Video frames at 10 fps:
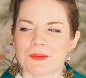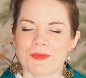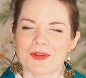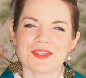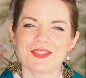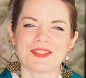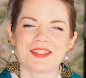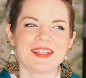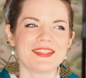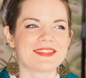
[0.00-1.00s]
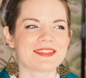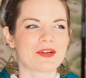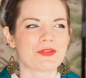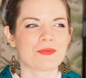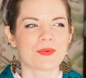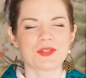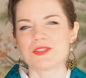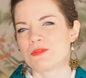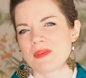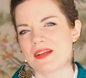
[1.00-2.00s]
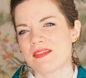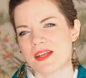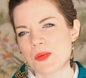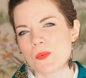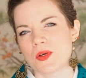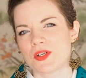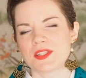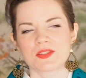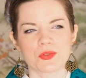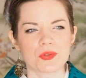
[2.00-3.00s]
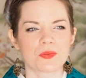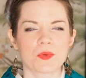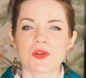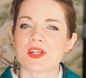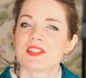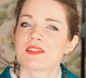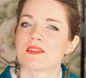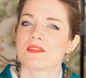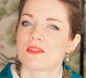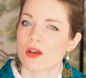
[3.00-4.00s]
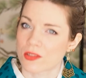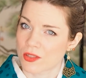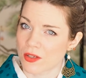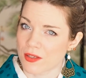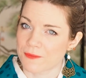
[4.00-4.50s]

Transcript: Water stains are the worst. You might think water is good, water is not good.